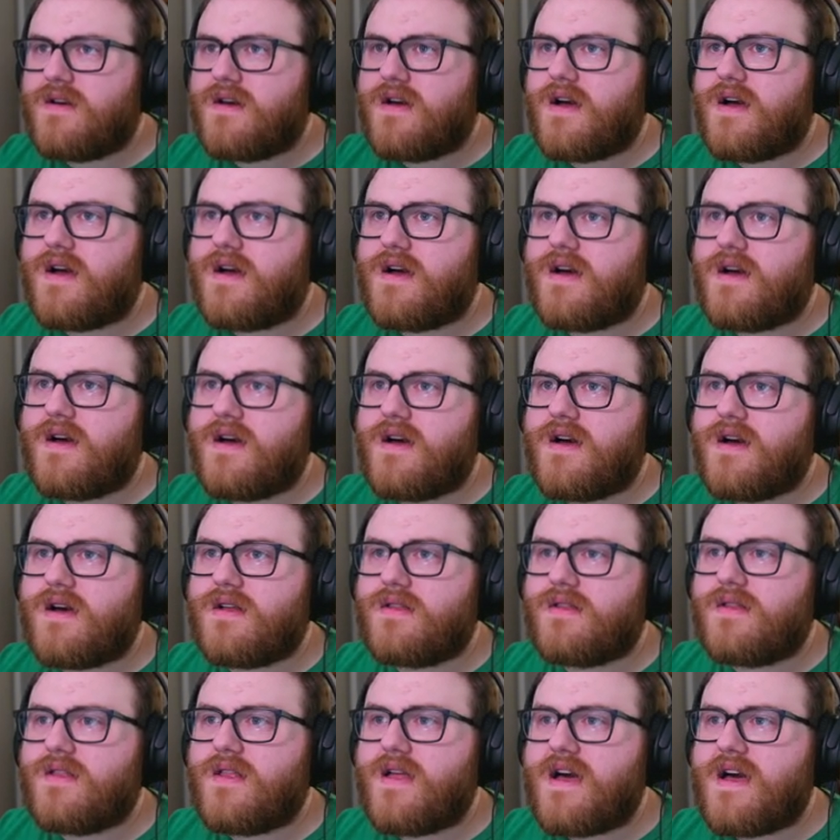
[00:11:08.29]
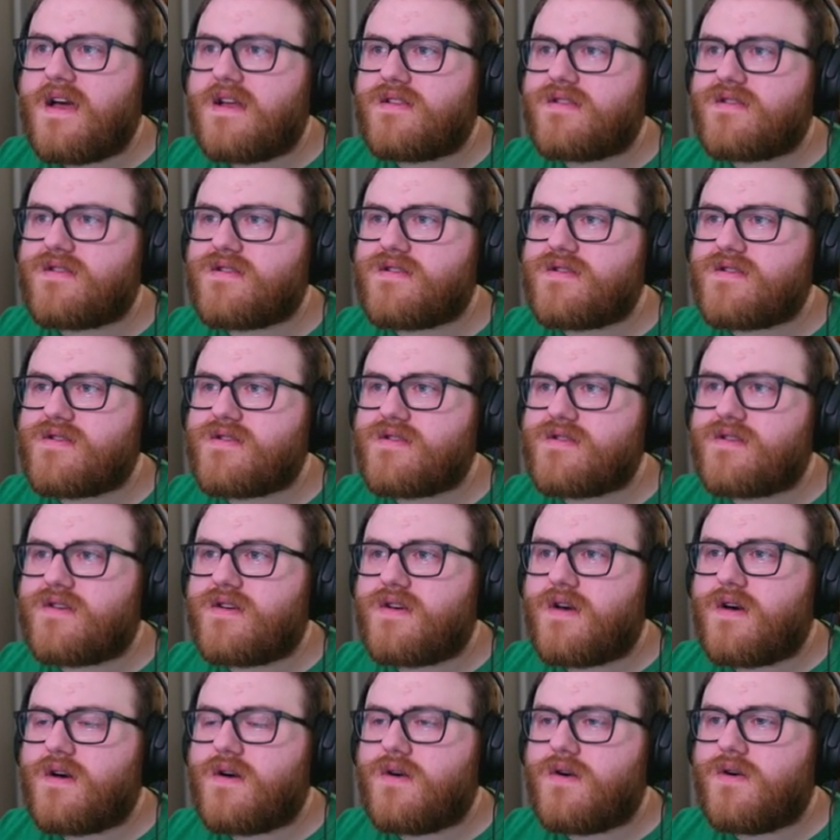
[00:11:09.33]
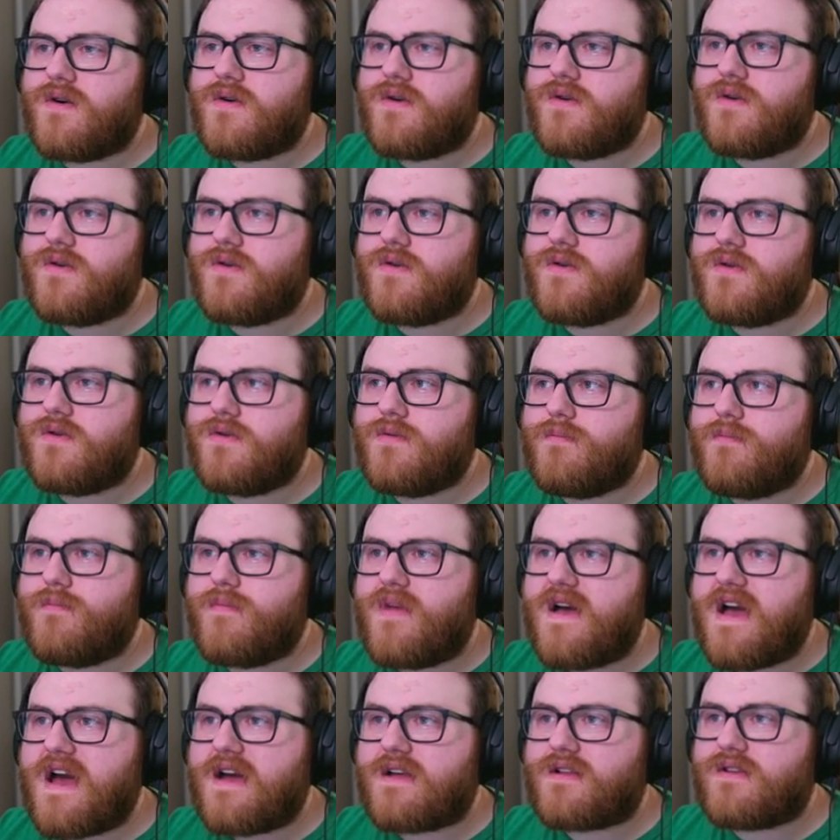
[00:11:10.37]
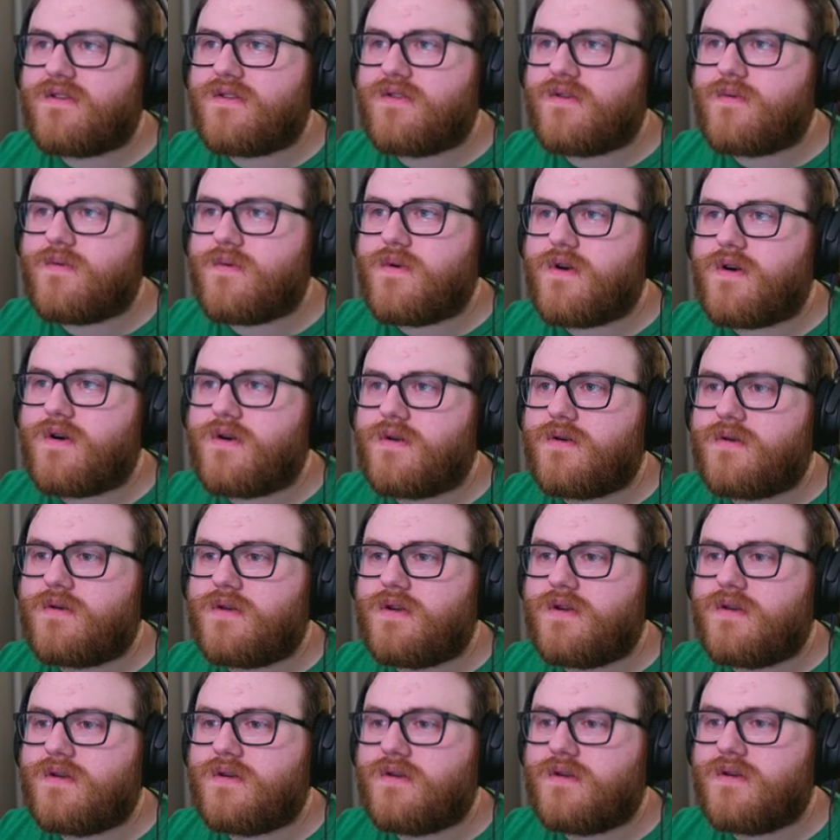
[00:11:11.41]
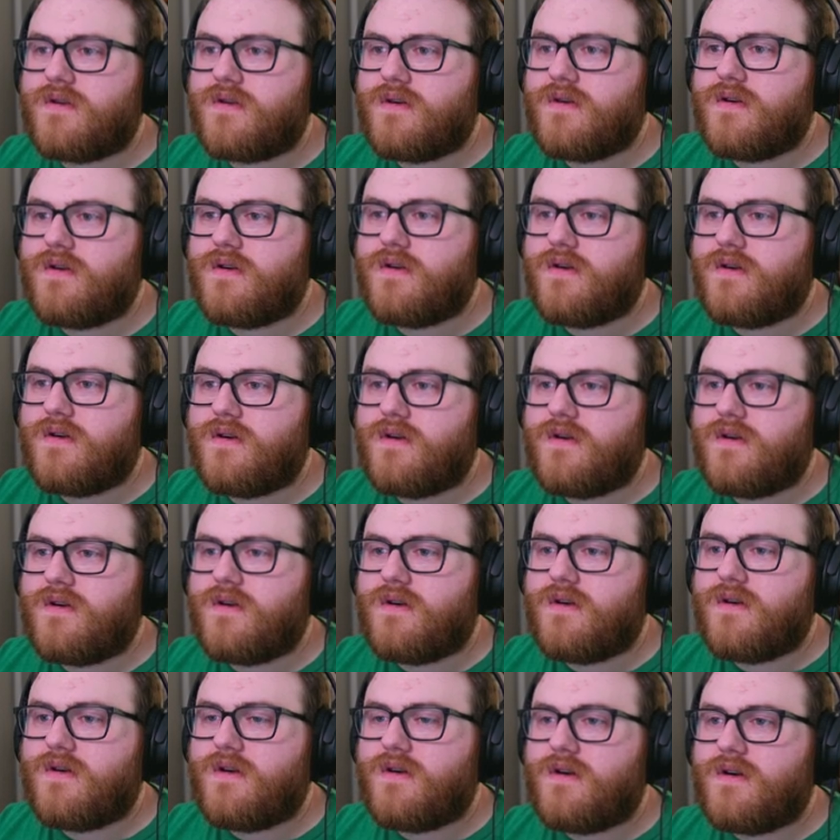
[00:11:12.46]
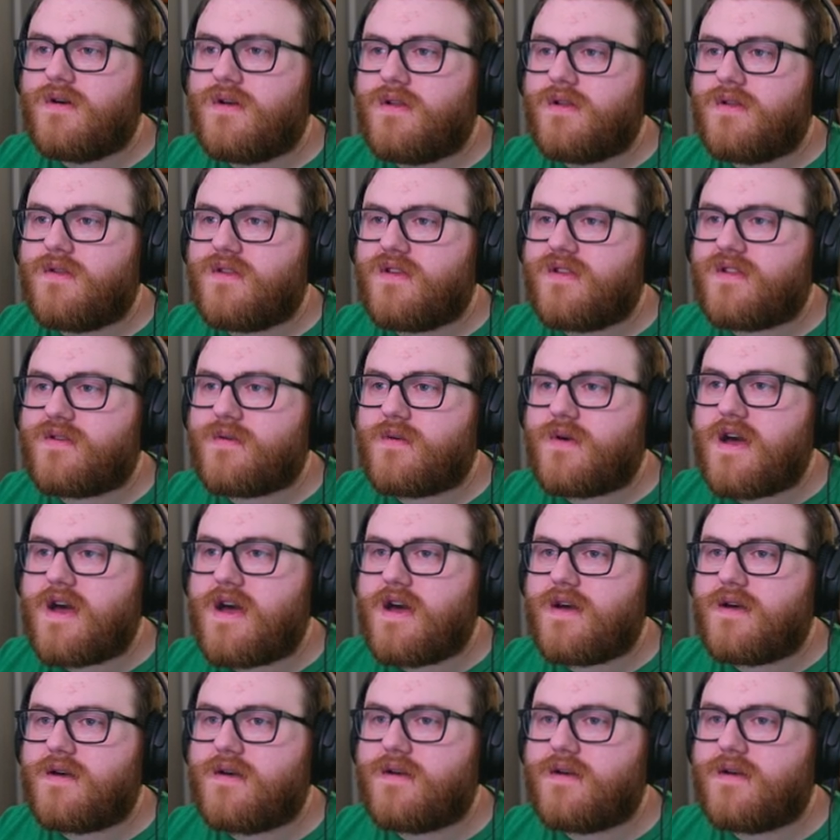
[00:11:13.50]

Uh, let's go back to the road this way.